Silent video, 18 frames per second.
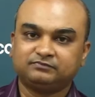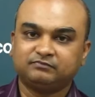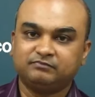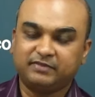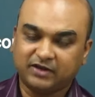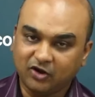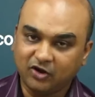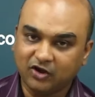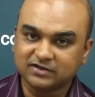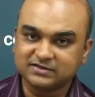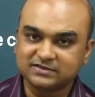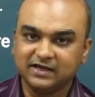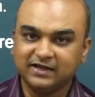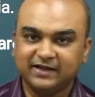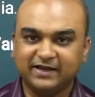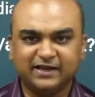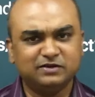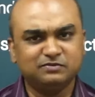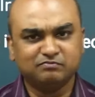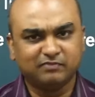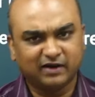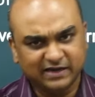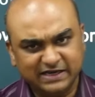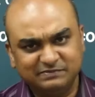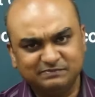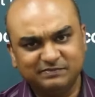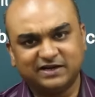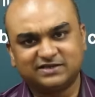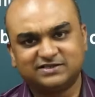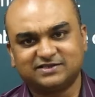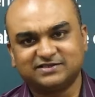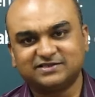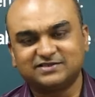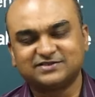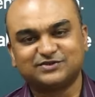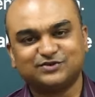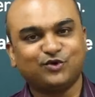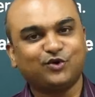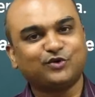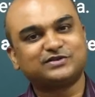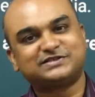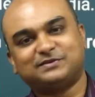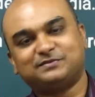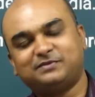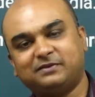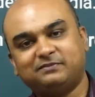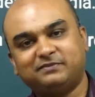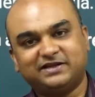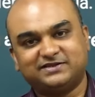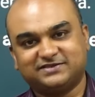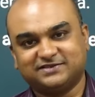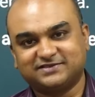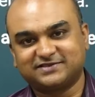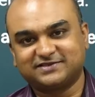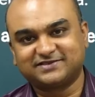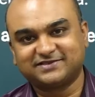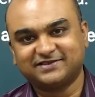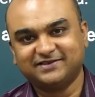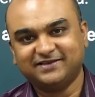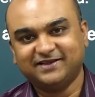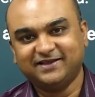because in money matters, Lok Sabha matters,